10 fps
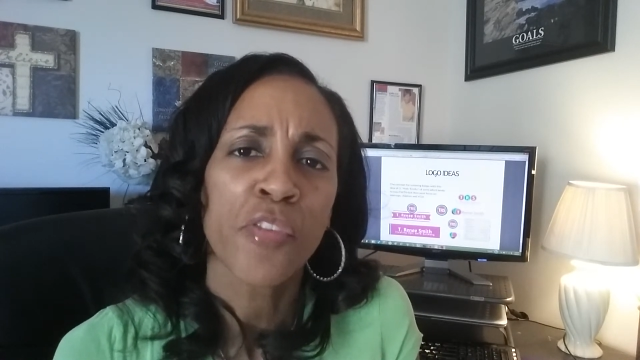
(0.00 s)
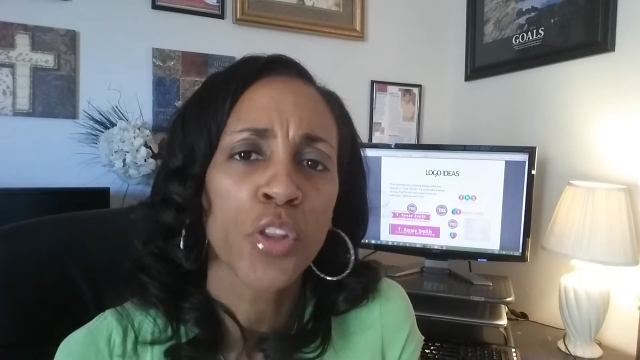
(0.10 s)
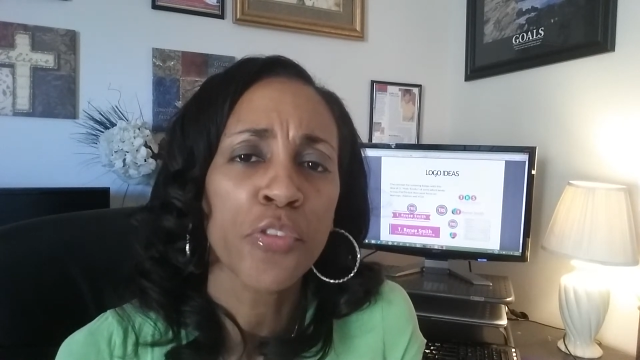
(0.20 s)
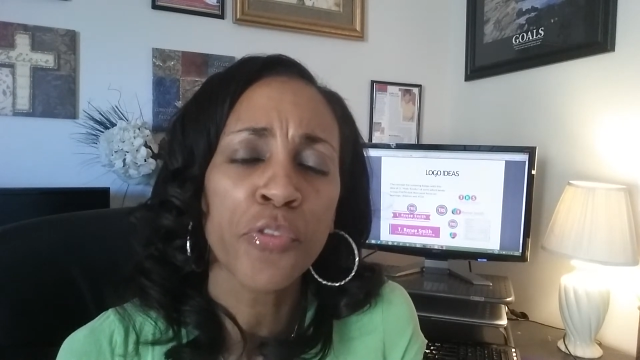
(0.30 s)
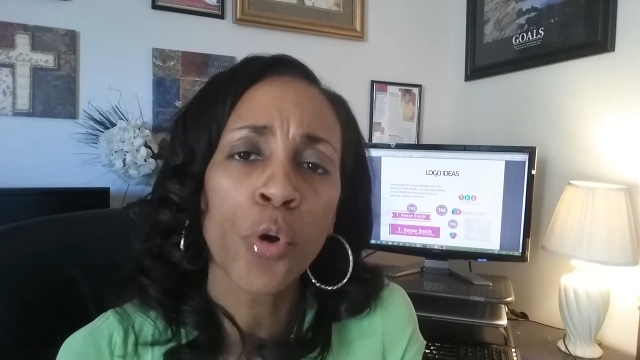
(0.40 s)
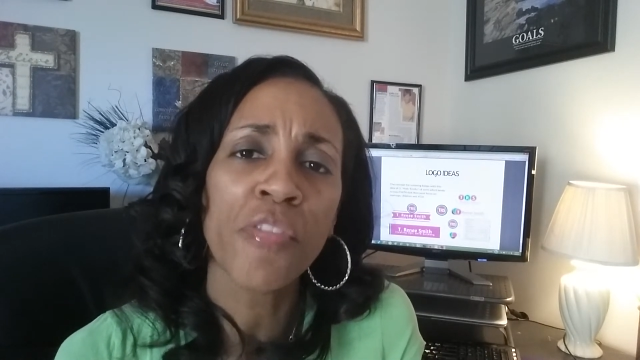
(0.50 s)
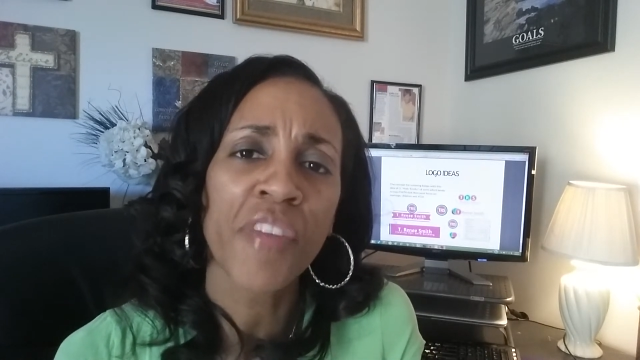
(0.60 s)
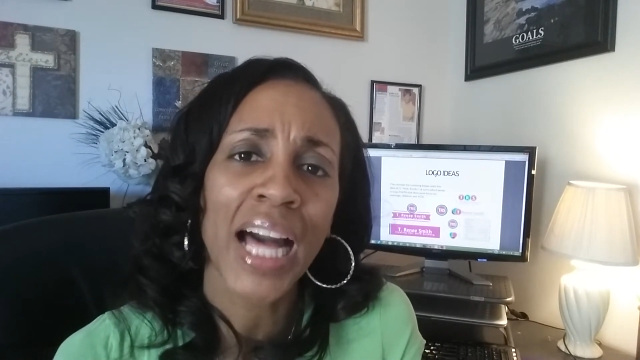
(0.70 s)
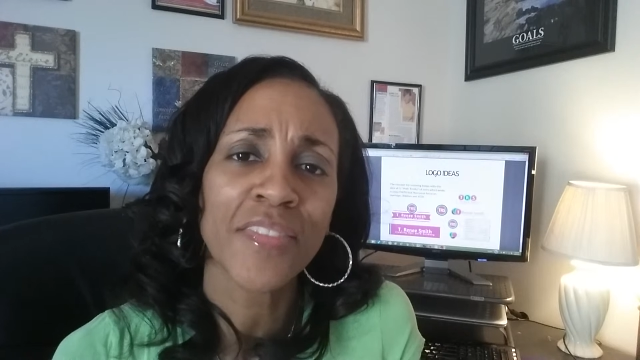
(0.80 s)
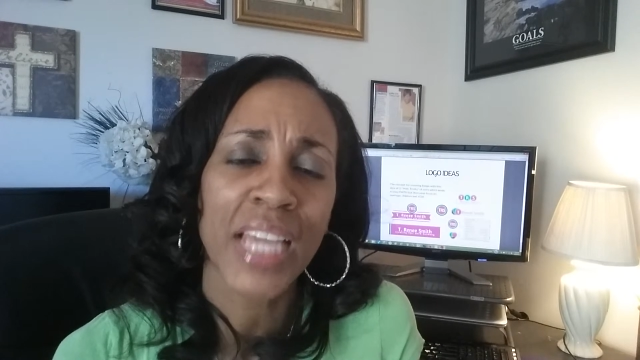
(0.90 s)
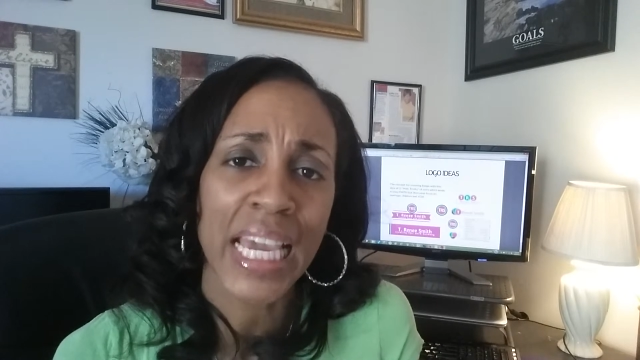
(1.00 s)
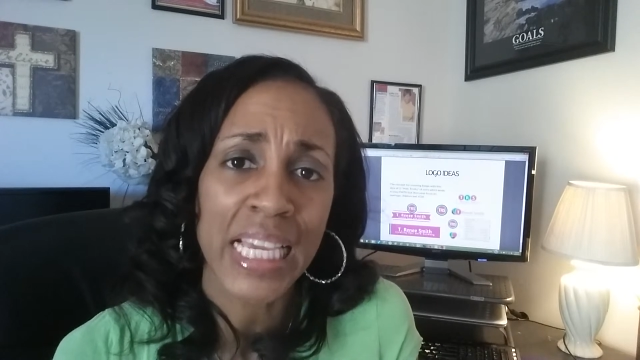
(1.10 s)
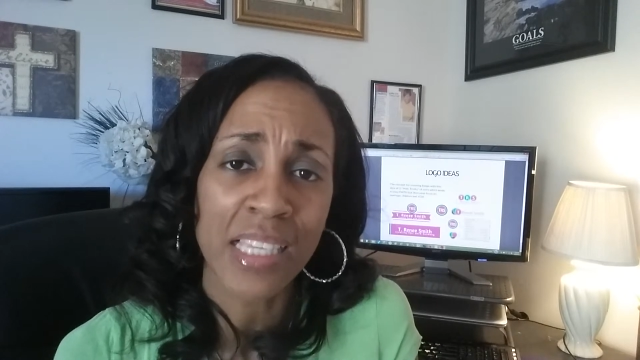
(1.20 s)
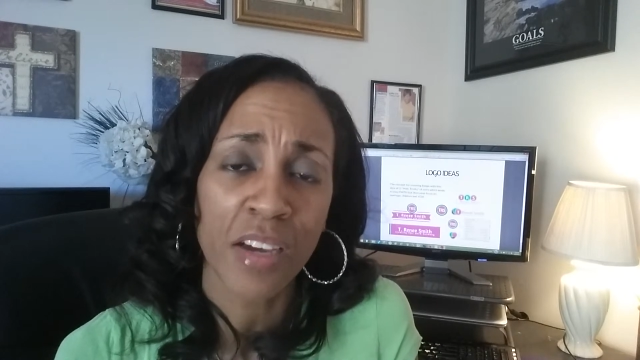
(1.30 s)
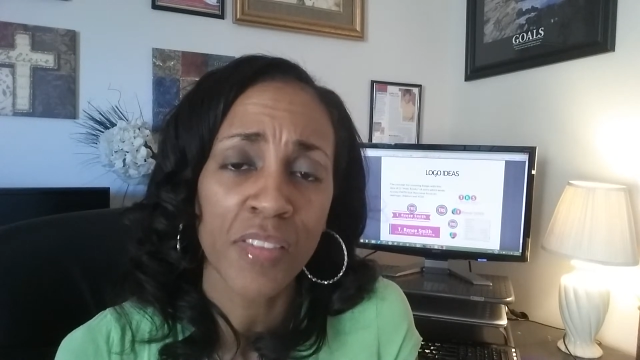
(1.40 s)
for the full 5
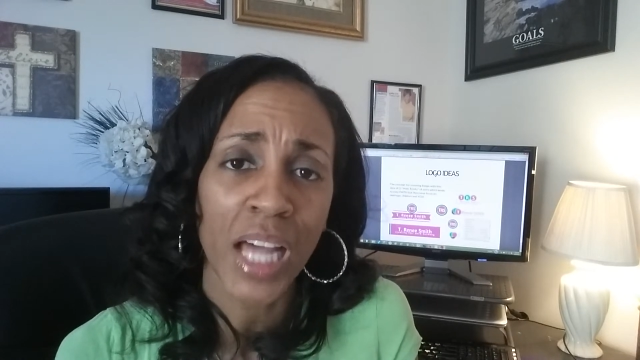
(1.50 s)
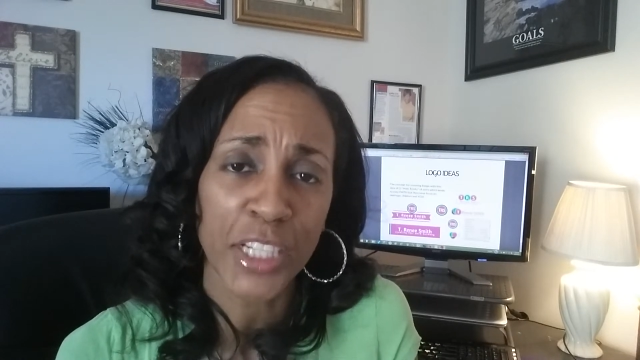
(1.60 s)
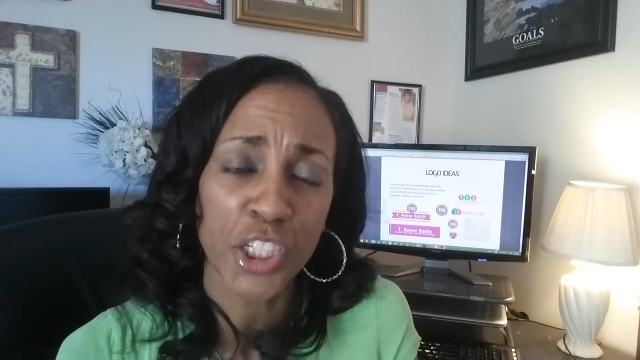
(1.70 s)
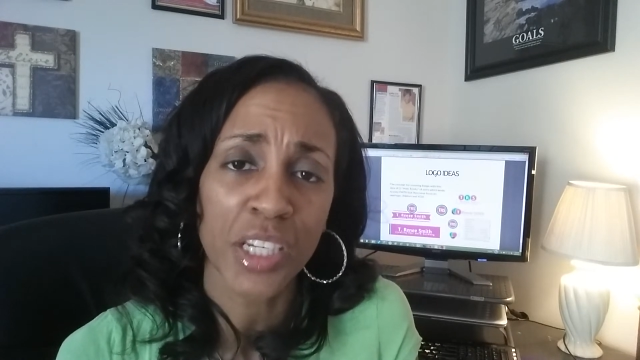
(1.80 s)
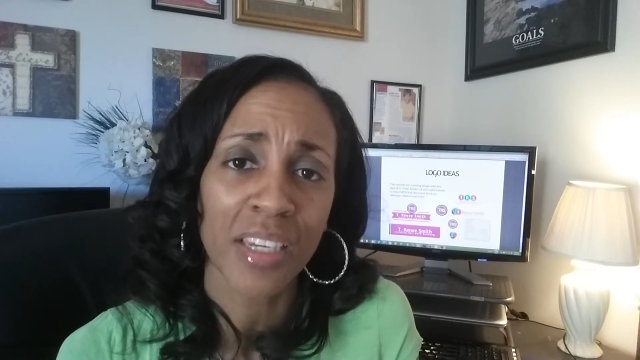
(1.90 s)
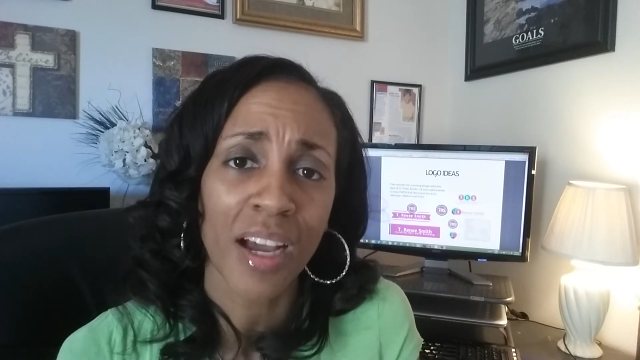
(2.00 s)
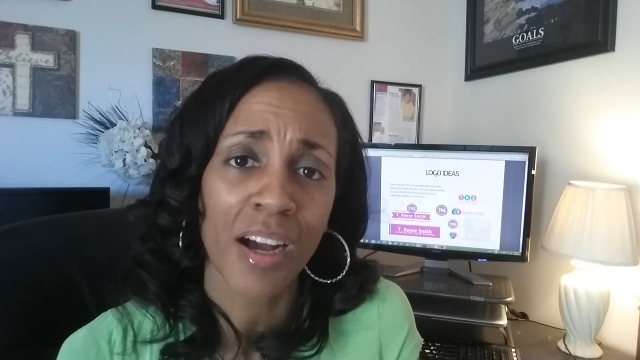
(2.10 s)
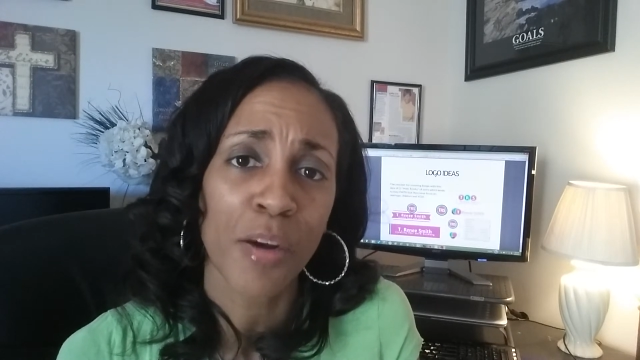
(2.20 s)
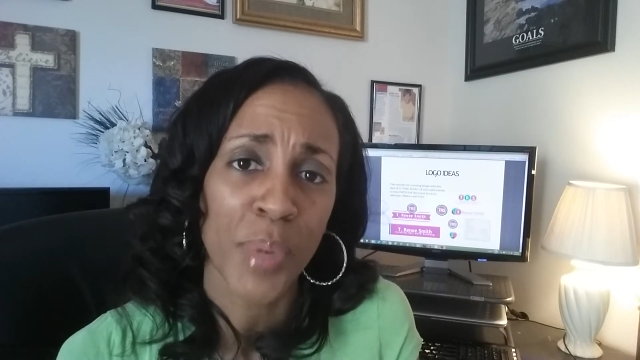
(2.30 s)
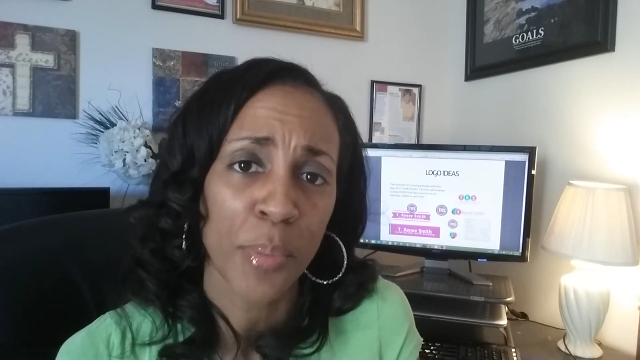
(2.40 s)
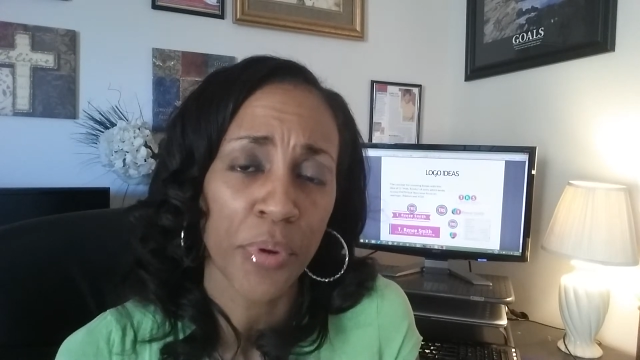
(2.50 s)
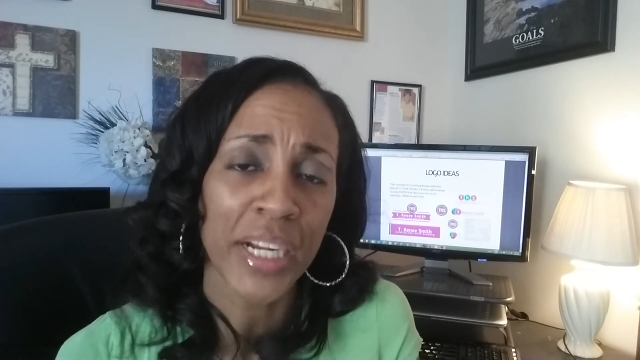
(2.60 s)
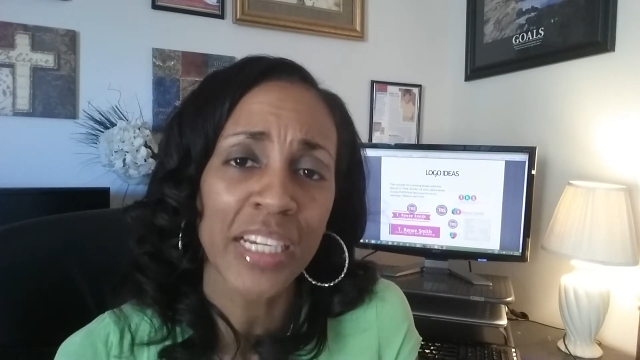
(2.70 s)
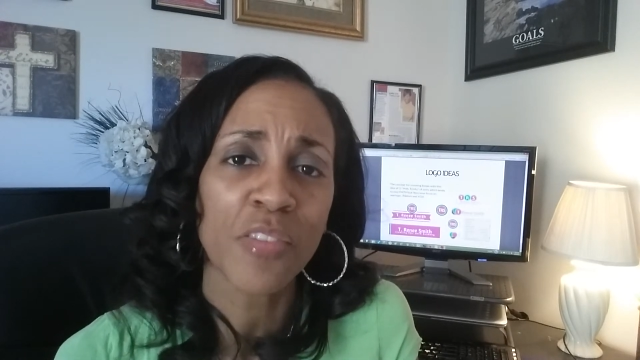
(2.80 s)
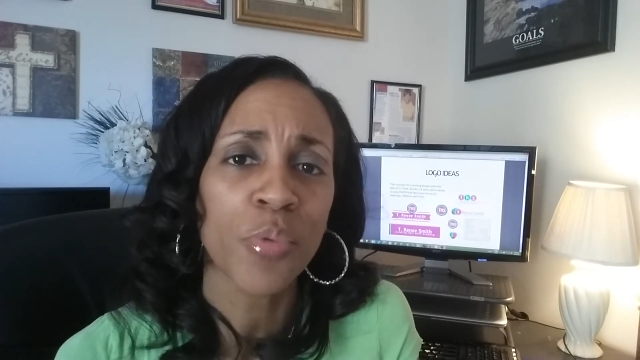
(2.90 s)
days of launching my brand.